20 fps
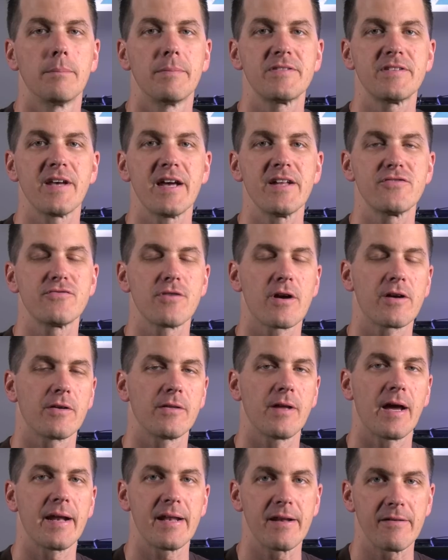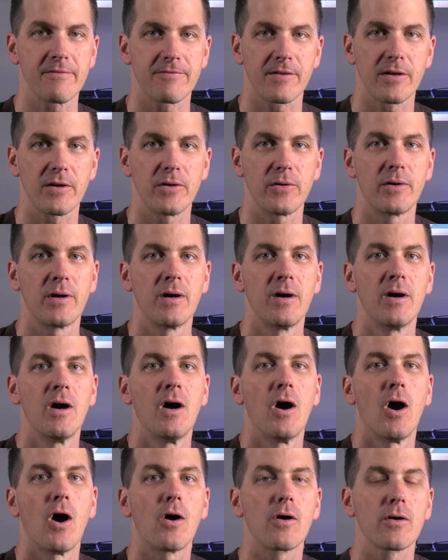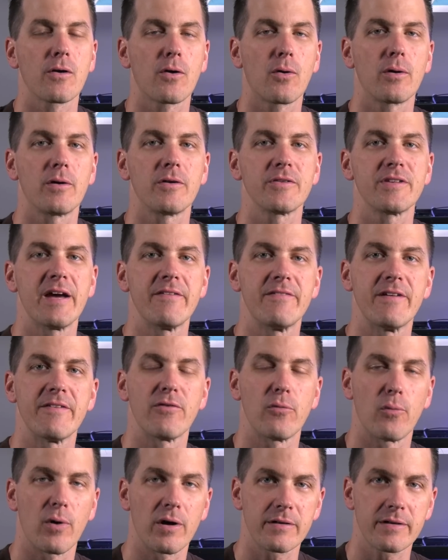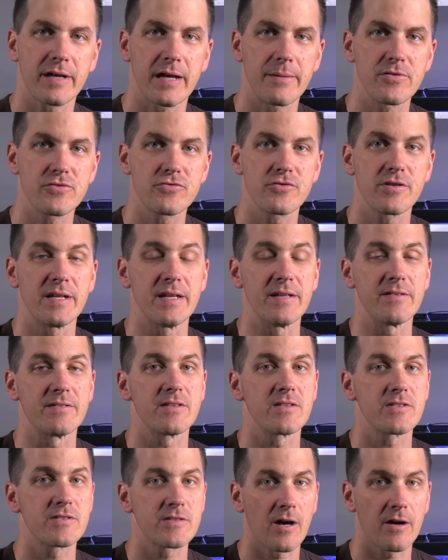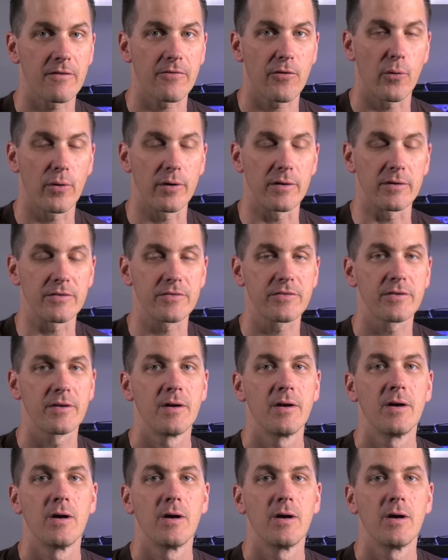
Besides stronger lighting and flow, hard corals have different water chemistry needs than soft corals.